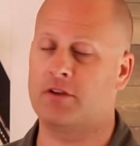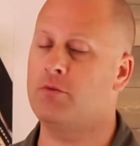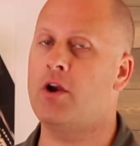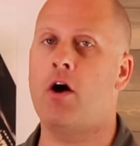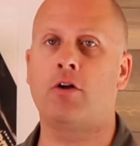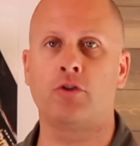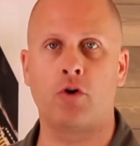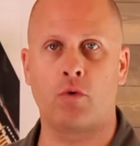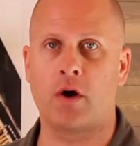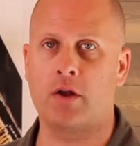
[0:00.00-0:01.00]
And we all
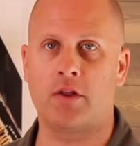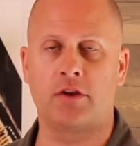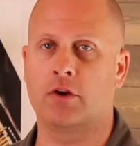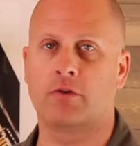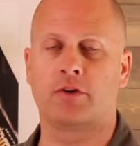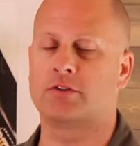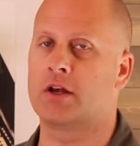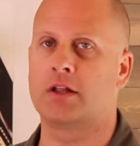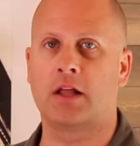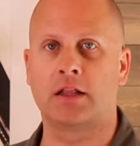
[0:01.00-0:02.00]
know what, you know, there's
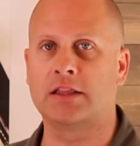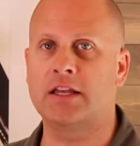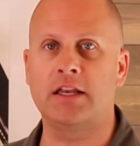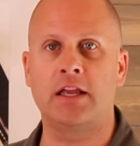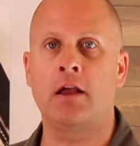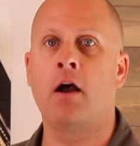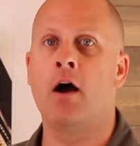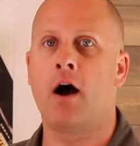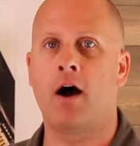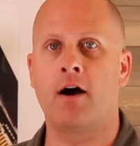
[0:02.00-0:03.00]
a litany
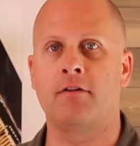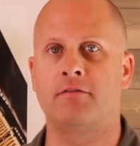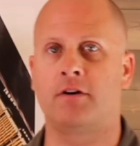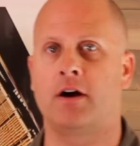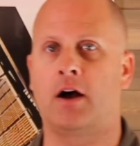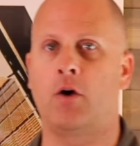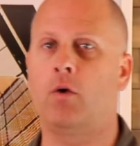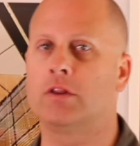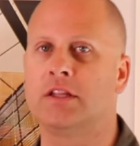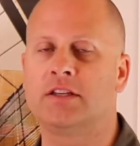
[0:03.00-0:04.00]
of a
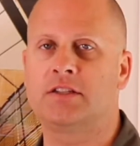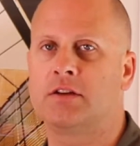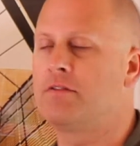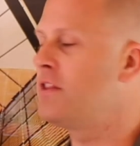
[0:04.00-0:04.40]
whole list of